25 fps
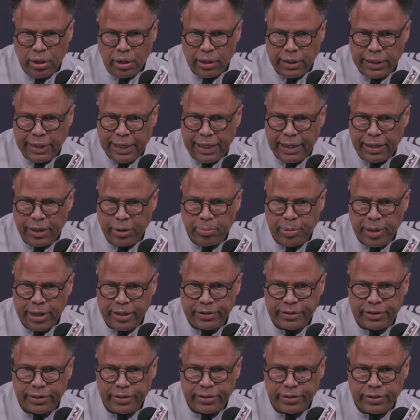daily
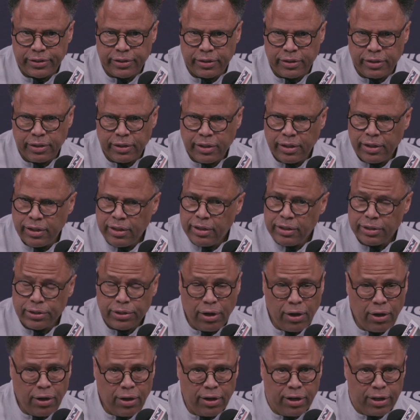basis. And it's
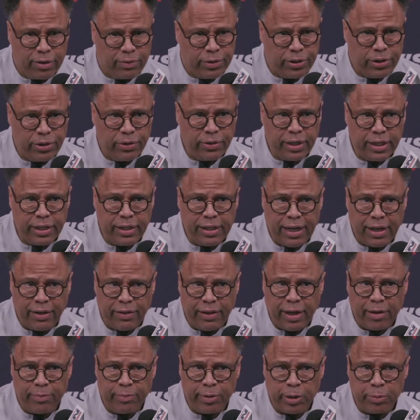hard when you get down
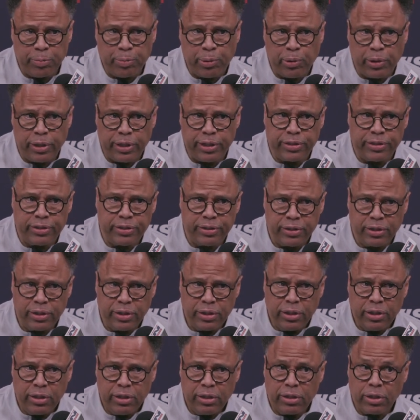that many points.
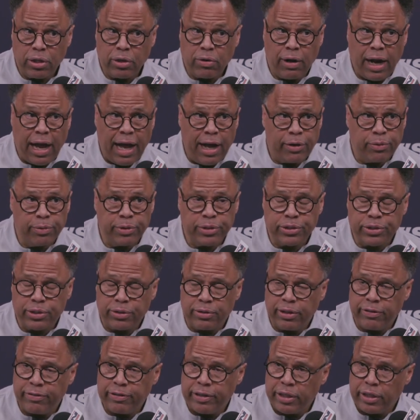The crowd was
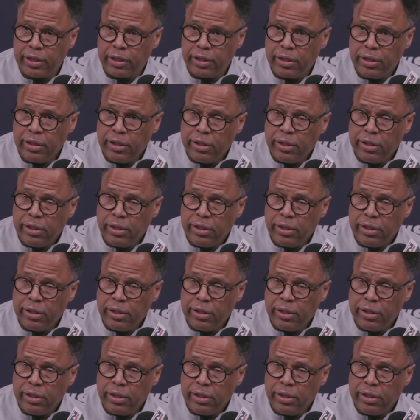terrific.